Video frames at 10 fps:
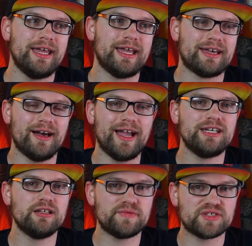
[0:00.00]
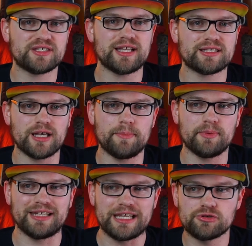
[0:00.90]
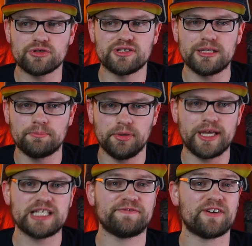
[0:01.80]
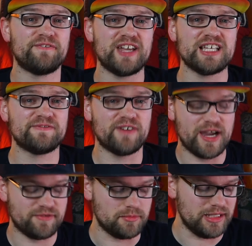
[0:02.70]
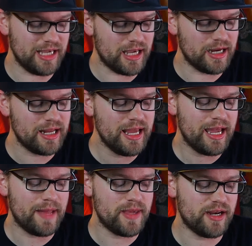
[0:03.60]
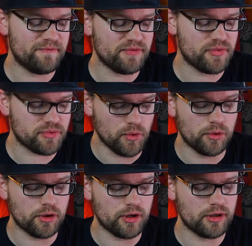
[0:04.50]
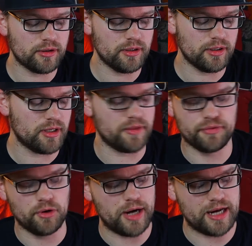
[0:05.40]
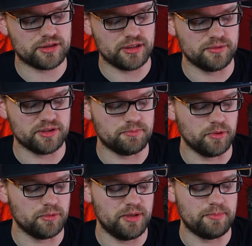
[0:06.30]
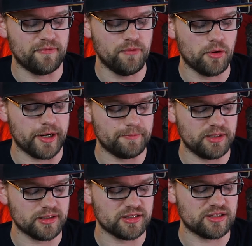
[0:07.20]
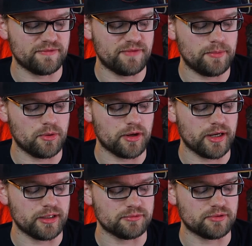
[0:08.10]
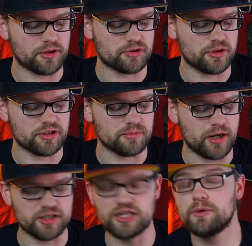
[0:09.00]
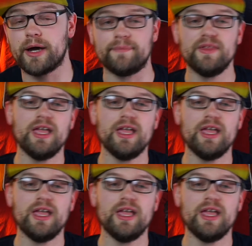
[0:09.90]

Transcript: It kind of sets up an interesting place for Phase 5 to begin, and then if Thor uh, Thor actually was would be before it because it's in February and Doctor Strange in March. Either way,